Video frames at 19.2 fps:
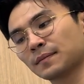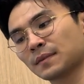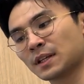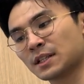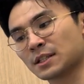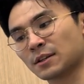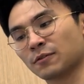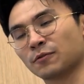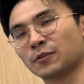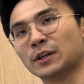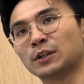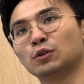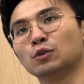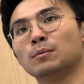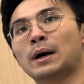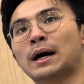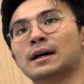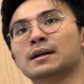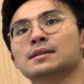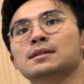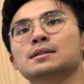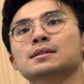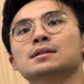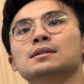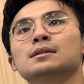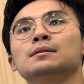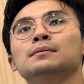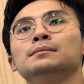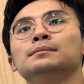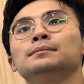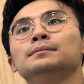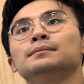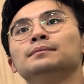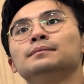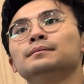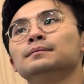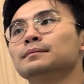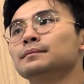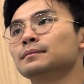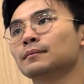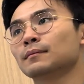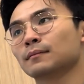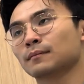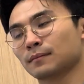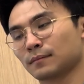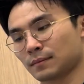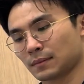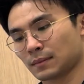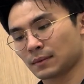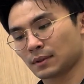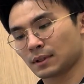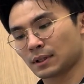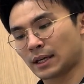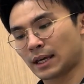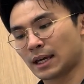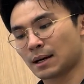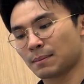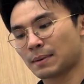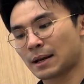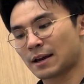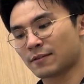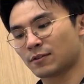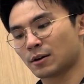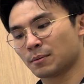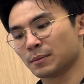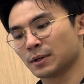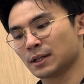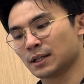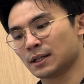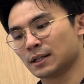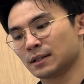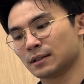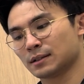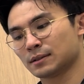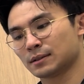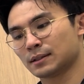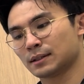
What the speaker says: It's a free 2 marks. Okay, apply formula.